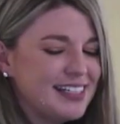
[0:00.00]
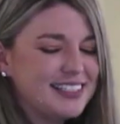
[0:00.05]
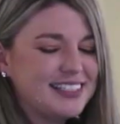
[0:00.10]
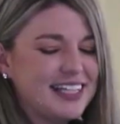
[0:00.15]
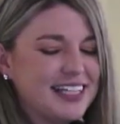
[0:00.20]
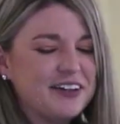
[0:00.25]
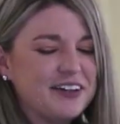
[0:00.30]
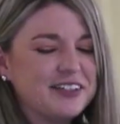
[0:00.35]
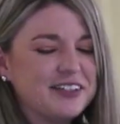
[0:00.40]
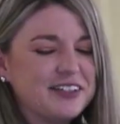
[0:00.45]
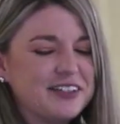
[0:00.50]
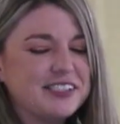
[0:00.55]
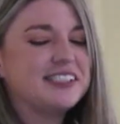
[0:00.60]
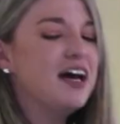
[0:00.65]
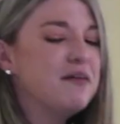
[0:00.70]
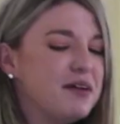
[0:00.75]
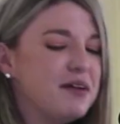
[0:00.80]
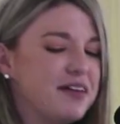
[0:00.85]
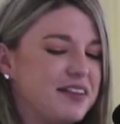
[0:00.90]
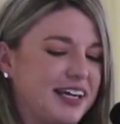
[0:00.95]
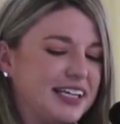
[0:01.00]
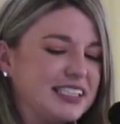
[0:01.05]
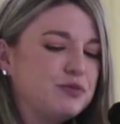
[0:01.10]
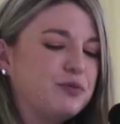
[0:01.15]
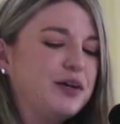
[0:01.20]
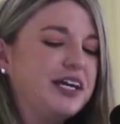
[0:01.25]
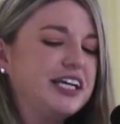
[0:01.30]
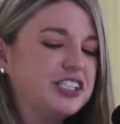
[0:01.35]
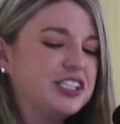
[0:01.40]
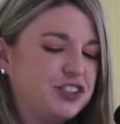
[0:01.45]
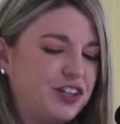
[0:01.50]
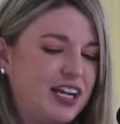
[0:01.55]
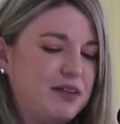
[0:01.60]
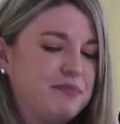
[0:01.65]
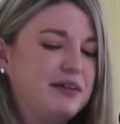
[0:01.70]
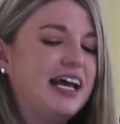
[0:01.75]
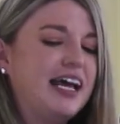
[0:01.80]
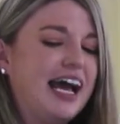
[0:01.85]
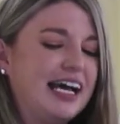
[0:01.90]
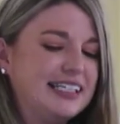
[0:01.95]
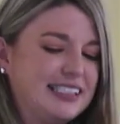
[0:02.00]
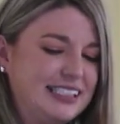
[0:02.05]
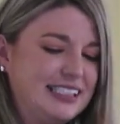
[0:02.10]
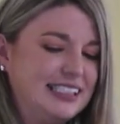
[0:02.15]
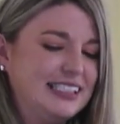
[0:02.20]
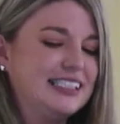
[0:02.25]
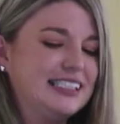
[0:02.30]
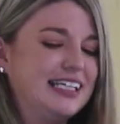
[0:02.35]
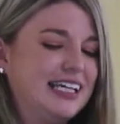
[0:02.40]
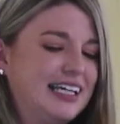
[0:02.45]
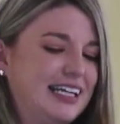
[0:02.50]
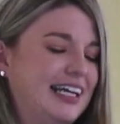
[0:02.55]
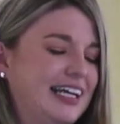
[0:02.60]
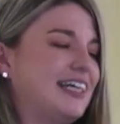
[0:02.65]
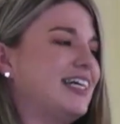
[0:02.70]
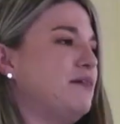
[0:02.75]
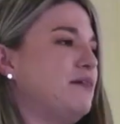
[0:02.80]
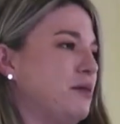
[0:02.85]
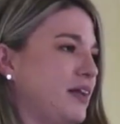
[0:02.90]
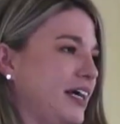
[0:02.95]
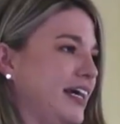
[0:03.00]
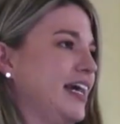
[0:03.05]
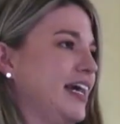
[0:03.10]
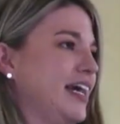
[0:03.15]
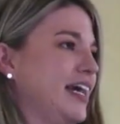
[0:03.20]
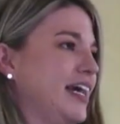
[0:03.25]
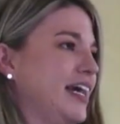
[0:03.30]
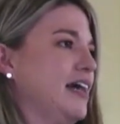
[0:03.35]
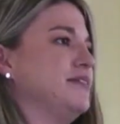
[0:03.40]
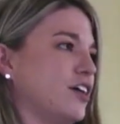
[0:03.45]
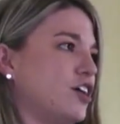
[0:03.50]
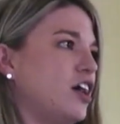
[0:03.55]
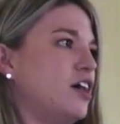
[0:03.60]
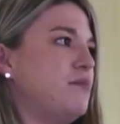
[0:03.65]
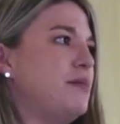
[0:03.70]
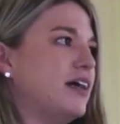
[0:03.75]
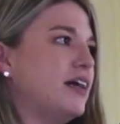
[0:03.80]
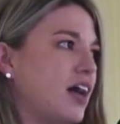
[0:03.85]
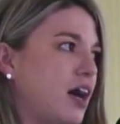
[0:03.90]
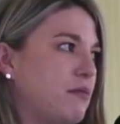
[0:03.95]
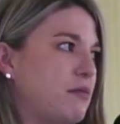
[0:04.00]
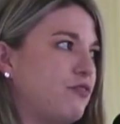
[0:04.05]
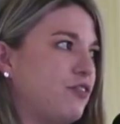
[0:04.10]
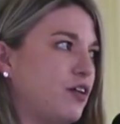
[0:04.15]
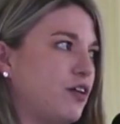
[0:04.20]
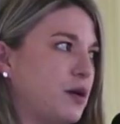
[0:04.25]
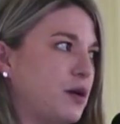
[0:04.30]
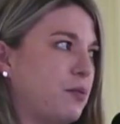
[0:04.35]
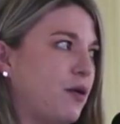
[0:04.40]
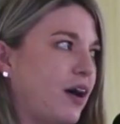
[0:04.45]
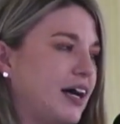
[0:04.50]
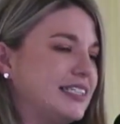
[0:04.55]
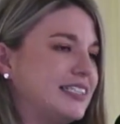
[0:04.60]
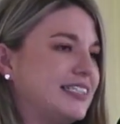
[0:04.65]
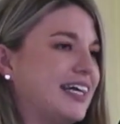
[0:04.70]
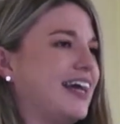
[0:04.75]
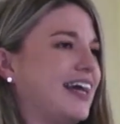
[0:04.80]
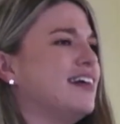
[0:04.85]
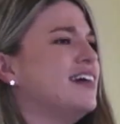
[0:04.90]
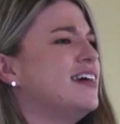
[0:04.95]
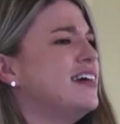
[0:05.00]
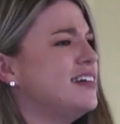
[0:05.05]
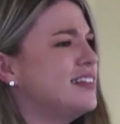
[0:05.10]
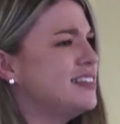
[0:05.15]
So some of this weak stream and hesitancy and incomplete emptying could be coming from your prostate.